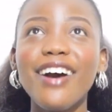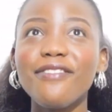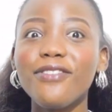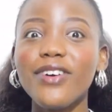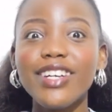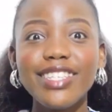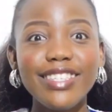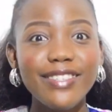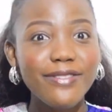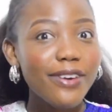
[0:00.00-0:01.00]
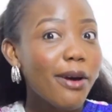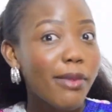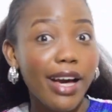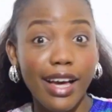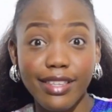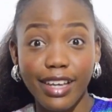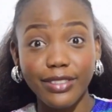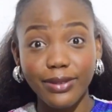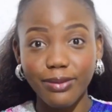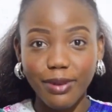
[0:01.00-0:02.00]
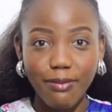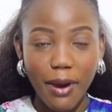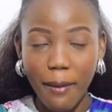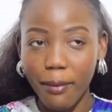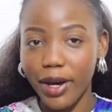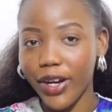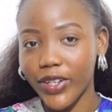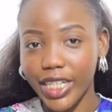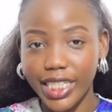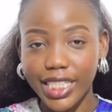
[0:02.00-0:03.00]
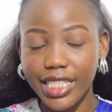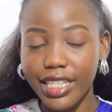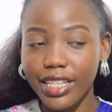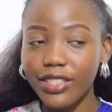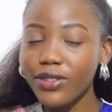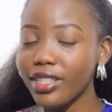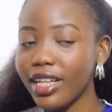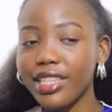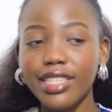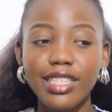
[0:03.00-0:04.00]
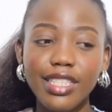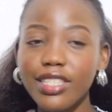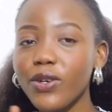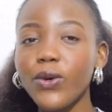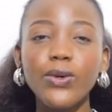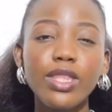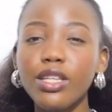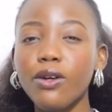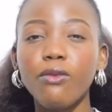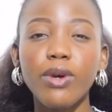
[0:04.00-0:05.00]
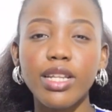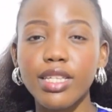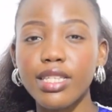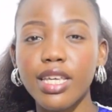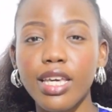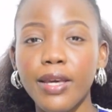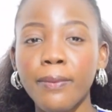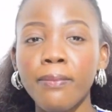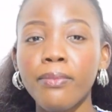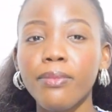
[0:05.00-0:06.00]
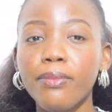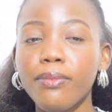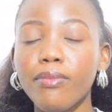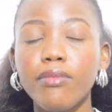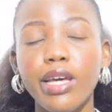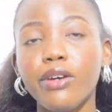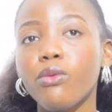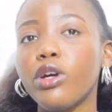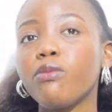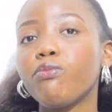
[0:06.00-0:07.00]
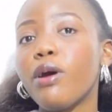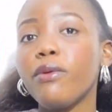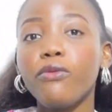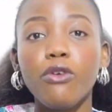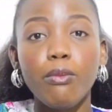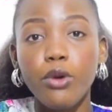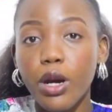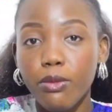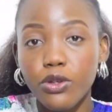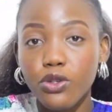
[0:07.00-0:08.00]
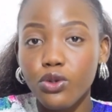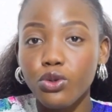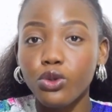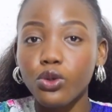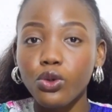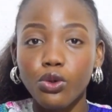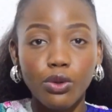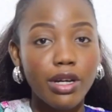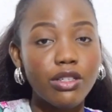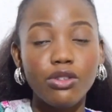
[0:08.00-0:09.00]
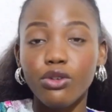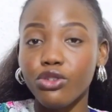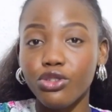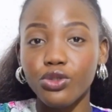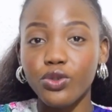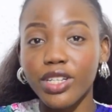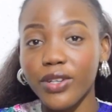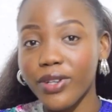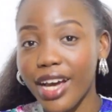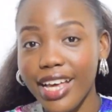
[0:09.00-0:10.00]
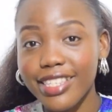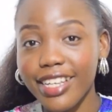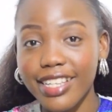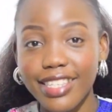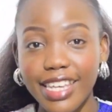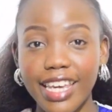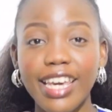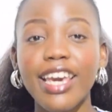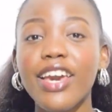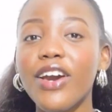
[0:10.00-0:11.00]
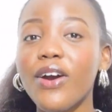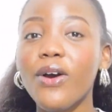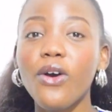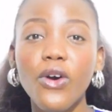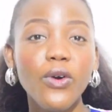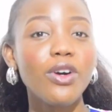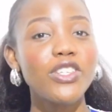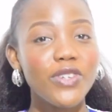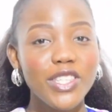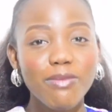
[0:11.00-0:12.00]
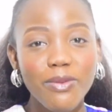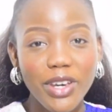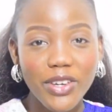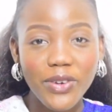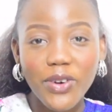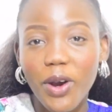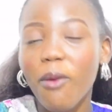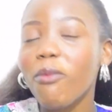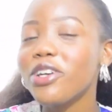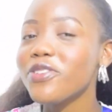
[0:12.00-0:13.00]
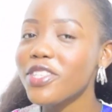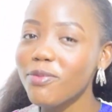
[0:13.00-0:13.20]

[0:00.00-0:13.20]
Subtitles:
For as far back as I could remember, right, you know that this whole thing of when they say, like when probably from primary school as young children, they would ask and say, oh, what do you want to be when you grow up? What do you want to